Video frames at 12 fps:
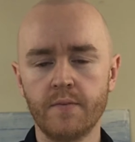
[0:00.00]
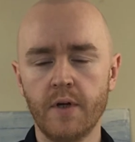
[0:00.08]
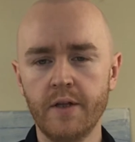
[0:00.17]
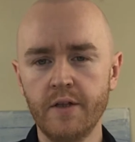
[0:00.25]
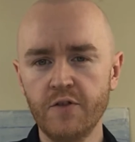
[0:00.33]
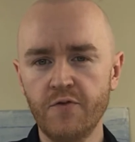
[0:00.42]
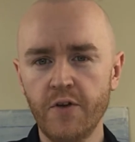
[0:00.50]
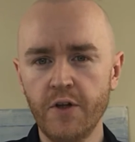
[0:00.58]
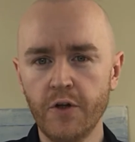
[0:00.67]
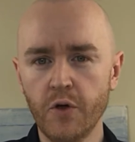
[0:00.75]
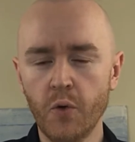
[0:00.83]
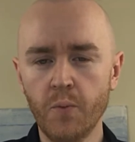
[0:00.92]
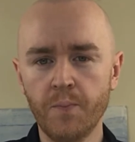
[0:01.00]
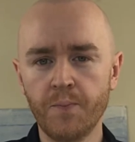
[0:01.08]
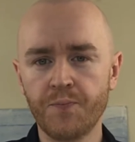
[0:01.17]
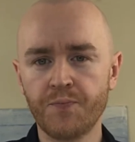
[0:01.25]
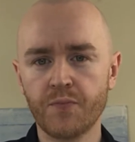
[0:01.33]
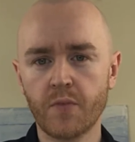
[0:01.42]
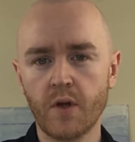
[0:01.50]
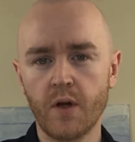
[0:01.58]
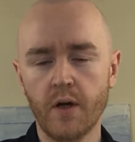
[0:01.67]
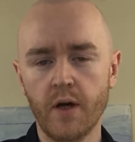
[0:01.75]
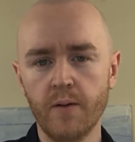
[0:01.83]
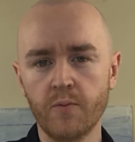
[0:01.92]
In this video,
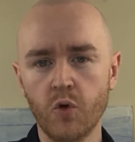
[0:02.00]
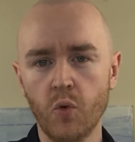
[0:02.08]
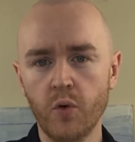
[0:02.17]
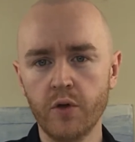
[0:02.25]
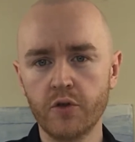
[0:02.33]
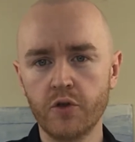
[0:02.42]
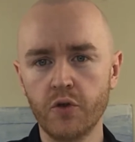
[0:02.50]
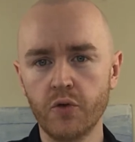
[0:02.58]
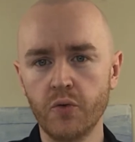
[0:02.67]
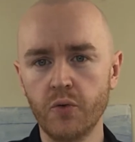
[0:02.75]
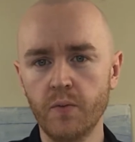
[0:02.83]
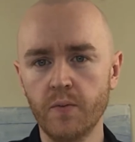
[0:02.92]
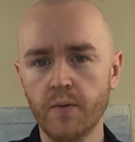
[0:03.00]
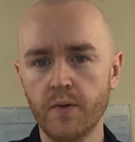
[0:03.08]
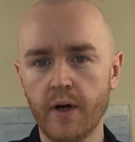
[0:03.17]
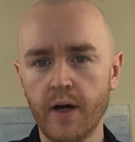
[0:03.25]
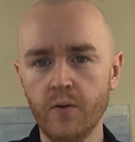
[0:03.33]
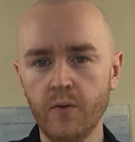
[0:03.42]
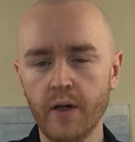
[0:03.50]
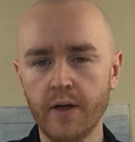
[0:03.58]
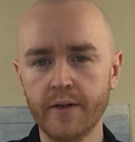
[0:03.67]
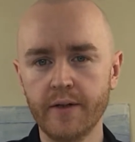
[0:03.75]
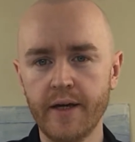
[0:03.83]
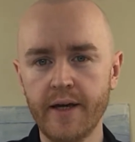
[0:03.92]
I'm going to
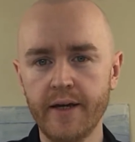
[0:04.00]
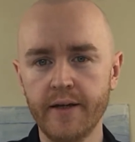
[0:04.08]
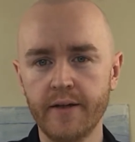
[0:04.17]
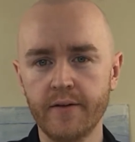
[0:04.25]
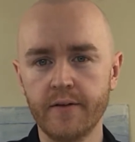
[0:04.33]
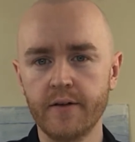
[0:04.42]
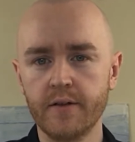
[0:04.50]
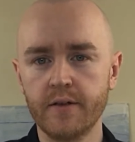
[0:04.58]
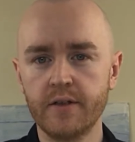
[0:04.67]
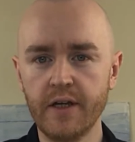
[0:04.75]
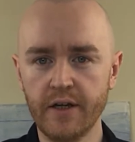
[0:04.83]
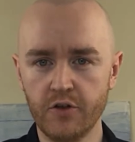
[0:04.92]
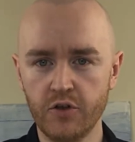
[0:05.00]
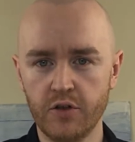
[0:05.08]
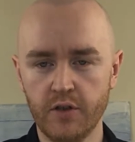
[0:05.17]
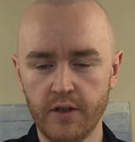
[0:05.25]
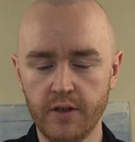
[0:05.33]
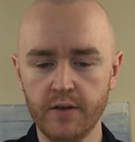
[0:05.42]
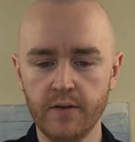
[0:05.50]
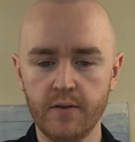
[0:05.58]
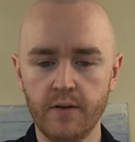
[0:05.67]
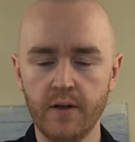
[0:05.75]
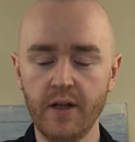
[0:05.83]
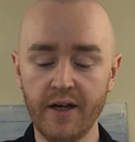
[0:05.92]
outline eight stages in
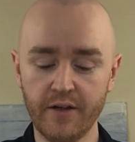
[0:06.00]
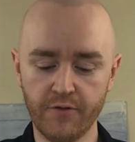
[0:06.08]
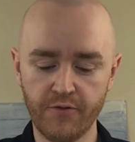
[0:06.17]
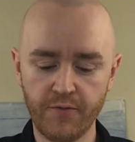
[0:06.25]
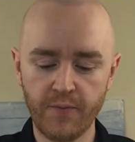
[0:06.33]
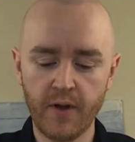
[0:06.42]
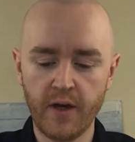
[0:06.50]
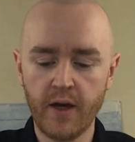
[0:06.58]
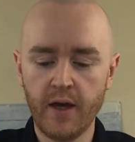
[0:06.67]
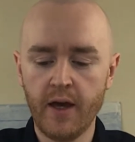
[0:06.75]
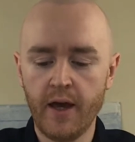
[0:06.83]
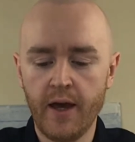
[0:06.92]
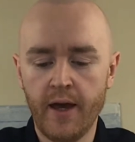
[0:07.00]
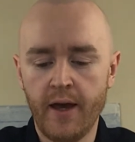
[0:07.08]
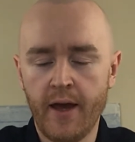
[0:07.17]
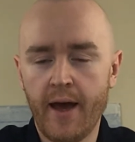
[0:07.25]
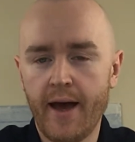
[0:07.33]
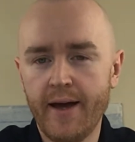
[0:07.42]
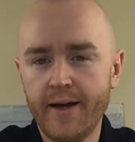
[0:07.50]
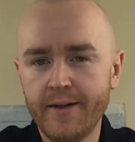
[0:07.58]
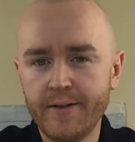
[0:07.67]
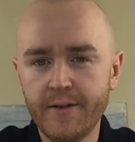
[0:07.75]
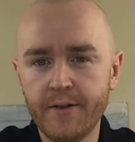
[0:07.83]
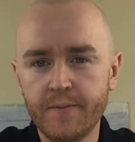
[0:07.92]
life. And